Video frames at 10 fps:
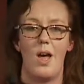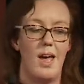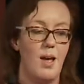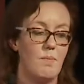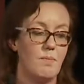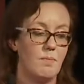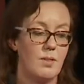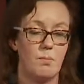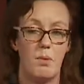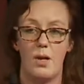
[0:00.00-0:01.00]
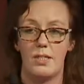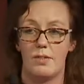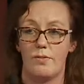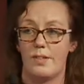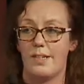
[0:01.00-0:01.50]
um, the
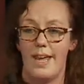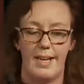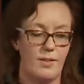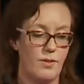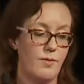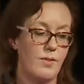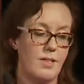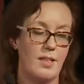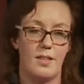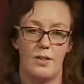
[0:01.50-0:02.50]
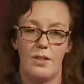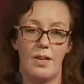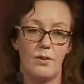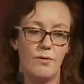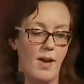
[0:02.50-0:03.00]
positive and negatives that,
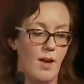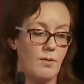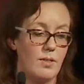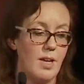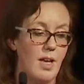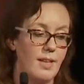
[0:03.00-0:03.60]
that are found.